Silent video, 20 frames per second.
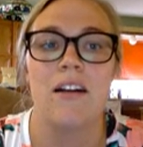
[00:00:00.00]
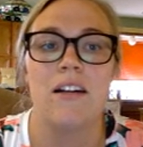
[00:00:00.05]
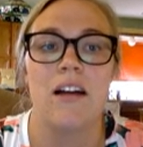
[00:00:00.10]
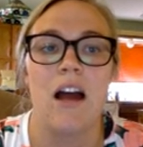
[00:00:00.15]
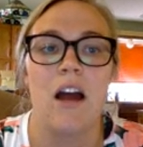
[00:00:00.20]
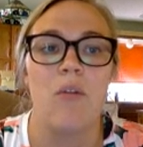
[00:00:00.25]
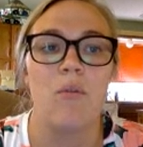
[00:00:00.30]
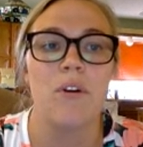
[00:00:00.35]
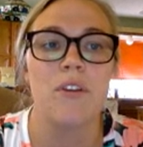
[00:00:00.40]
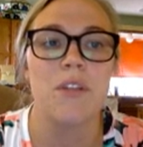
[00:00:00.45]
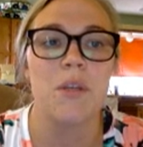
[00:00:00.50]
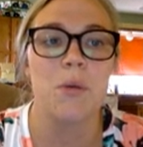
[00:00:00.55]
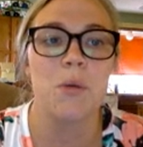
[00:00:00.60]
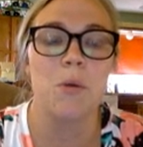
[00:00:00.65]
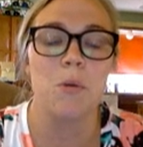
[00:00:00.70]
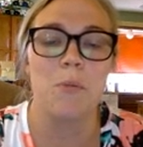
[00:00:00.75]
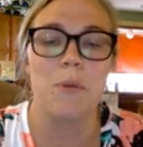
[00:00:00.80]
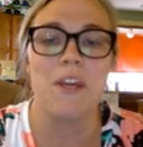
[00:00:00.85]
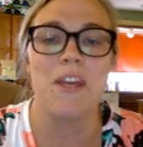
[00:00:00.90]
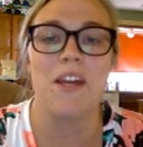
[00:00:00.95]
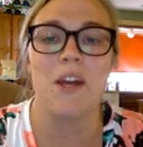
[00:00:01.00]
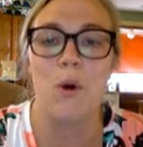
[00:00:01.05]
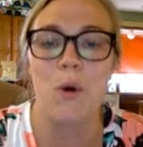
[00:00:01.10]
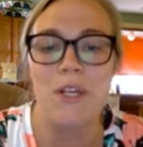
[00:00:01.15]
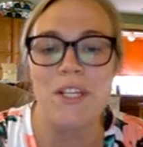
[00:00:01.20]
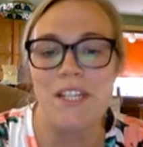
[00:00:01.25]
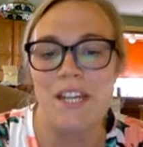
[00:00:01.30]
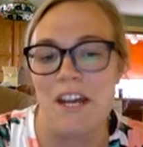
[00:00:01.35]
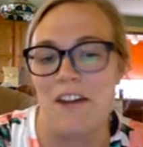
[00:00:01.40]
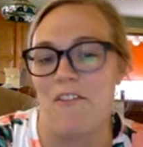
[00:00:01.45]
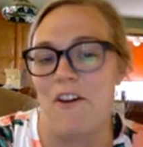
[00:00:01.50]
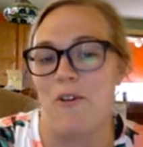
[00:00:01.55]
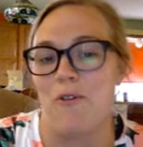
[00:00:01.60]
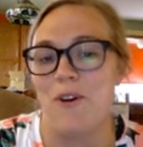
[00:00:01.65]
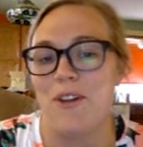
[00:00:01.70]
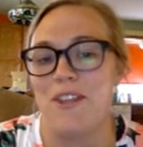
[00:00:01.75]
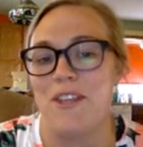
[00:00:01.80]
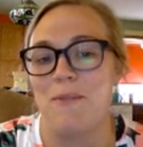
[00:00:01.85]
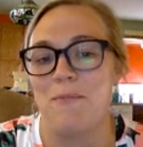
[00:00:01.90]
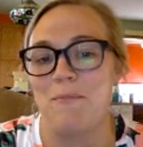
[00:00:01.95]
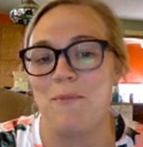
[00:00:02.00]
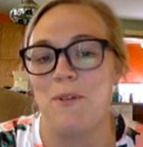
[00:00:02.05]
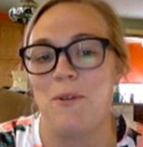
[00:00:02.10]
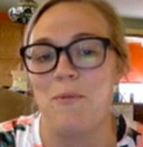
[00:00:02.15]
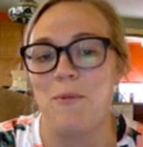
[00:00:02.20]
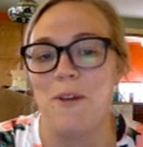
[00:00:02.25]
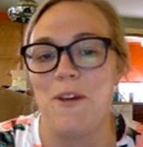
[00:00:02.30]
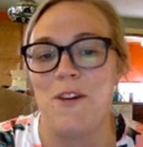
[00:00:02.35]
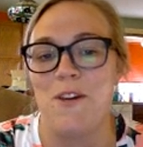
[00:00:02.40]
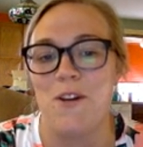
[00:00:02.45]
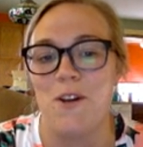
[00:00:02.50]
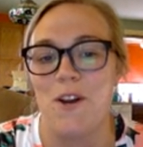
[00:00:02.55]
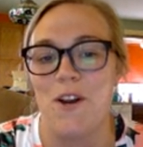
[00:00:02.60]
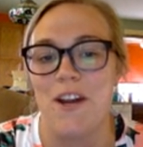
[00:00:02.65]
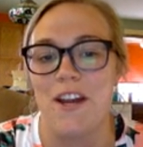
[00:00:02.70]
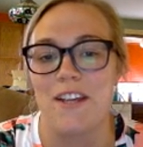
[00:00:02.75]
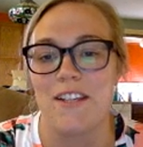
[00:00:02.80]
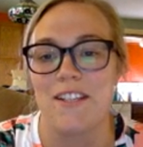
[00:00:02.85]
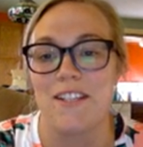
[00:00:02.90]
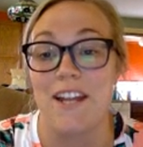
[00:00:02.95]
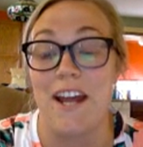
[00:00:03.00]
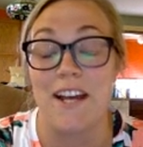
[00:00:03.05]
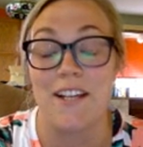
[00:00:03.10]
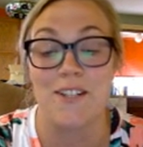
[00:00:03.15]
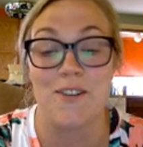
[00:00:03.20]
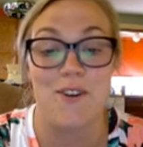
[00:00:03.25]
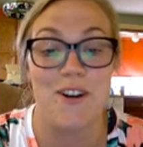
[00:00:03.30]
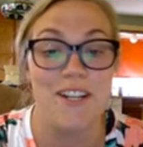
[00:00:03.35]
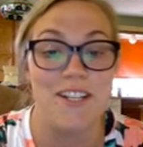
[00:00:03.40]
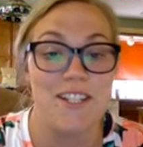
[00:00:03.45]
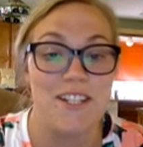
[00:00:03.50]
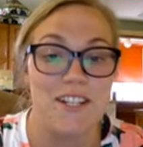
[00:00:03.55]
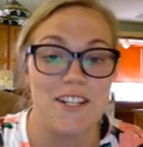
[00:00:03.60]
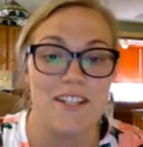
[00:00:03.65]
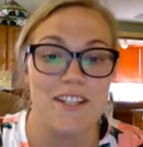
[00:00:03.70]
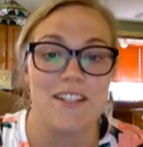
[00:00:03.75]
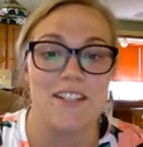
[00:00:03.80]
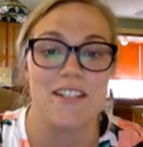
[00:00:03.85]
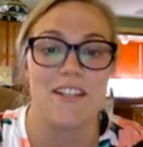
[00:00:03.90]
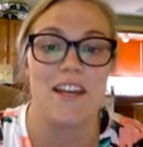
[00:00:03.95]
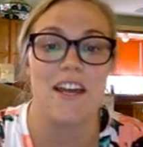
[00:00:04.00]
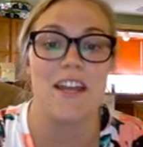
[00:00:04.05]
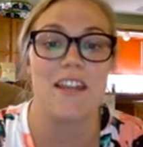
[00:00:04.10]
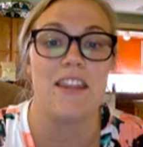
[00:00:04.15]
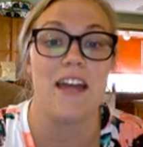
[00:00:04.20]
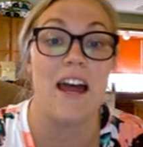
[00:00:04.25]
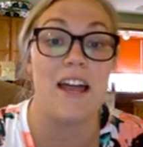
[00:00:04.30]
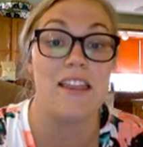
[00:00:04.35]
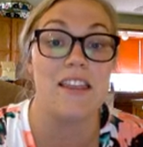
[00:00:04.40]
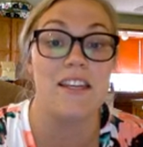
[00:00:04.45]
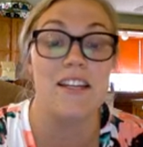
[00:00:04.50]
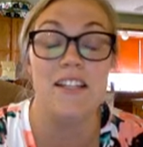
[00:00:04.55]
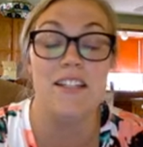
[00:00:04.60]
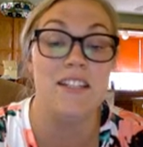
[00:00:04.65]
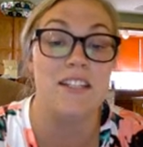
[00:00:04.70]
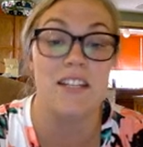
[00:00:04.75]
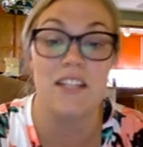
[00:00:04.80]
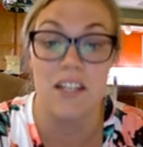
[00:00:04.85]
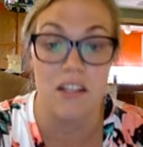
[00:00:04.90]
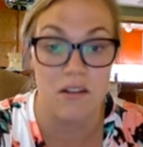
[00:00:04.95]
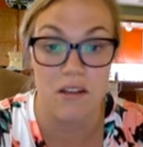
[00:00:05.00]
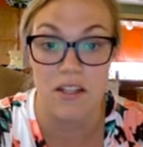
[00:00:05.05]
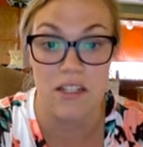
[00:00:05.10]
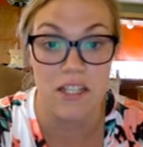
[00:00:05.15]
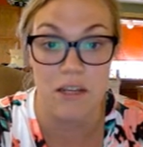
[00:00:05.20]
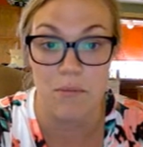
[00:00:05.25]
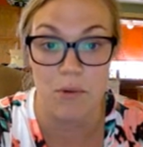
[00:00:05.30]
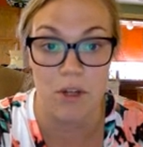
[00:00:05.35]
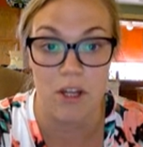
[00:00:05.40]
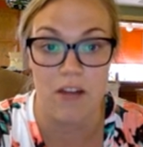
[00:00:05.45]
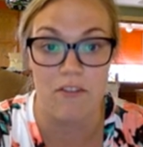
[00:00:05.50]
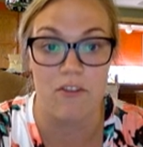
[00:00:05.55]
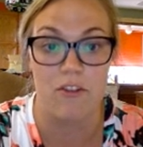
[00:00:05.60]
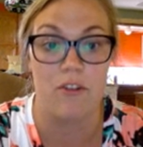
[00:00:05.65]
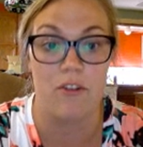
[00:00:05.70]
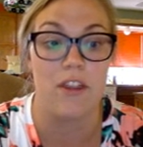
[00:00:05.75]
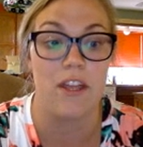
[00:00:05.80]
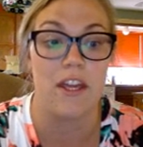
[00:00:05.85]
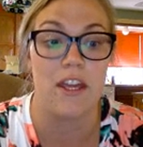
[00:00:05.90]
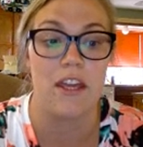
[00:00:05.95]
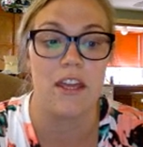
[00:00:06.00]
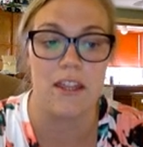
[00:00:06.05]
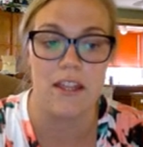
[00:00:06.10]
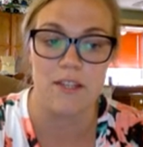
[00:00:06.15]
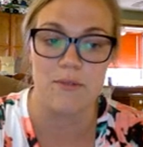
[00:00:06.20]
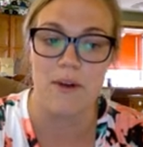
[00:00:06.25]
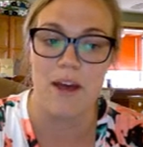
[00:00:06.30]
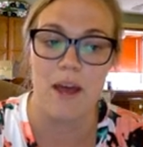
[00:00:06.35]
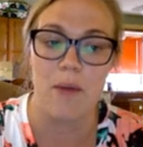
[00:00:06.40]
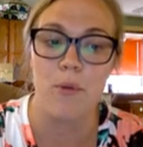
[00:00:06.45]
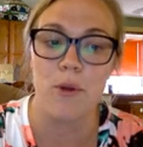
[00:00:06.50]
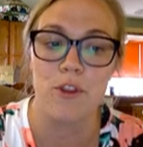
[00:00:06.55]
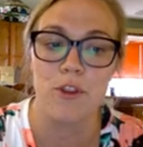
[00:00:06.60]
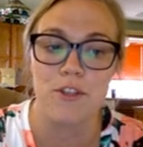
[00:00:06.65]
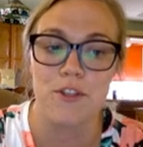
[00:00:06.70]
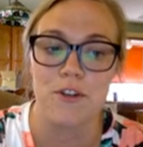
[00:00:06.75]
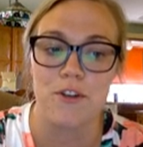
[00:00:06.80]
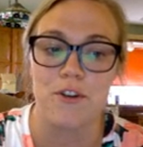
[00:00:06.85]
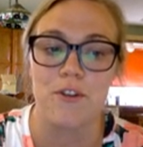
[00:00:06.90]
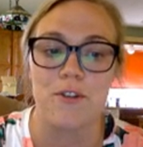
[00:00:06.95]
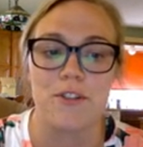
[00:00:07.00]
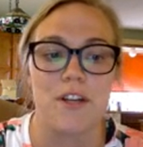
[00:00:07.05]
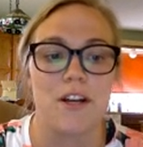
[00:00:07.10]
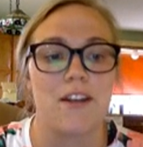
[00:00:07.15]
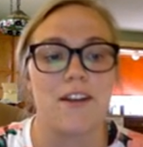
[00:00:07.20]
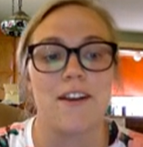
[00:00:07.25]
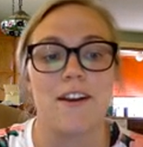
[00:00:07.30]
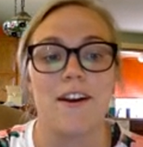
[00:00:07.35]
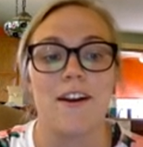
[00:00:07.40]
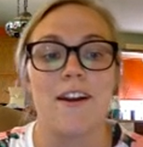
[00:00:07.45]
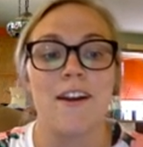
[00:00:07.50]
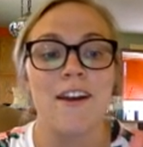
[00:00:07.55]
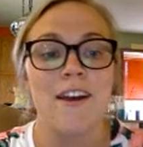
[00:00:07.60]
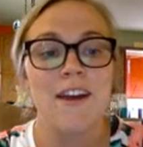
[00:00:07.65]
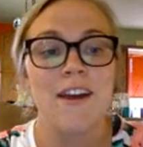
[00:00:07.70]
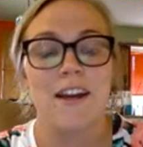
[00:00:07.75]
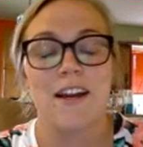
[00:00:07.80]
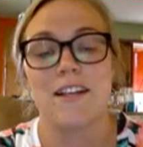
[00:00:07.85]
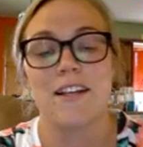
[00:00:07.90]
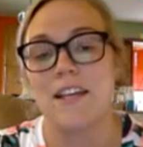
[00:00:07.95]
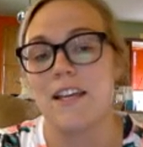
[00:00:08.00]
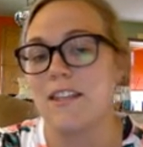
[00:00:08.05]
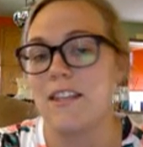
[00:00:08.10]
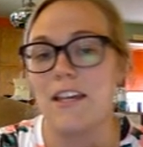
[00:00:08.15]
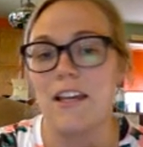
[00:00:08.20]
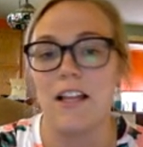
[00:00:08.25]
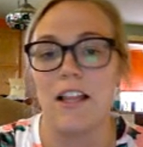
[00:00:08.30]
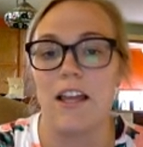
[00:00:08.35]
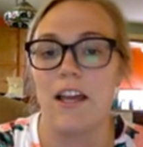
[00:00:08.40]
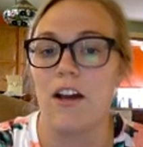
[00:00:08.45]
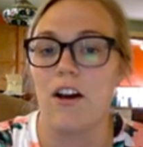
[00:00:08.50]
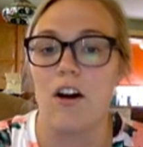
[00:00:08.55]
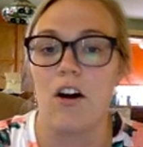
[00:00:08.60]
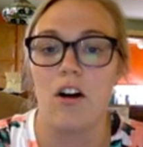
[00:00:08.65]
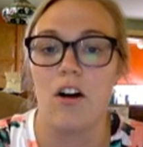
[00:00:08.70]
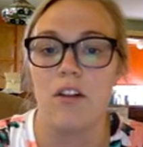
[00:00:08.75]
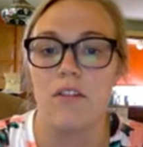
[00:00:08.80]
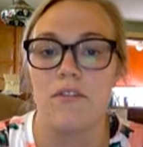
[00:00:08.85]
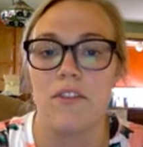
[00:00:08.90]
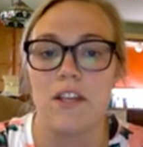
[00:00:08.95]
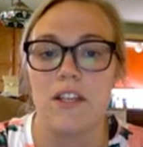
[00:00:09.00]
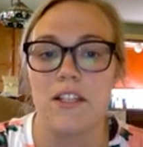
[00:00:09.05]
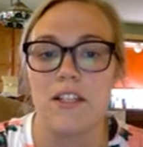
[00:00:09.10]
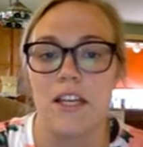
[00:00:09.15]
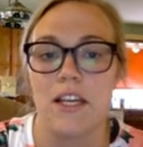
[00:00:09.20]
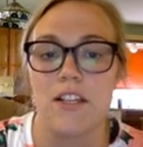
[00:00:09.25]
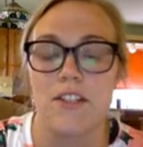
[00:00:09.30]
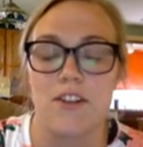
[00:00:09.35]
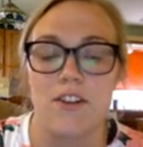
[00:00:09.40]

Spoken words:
I want them to be inquisitive. I want them to be curious and ask questions, and that leads to deeper level thinking. That's why I put the circles on here, because I think like all of these things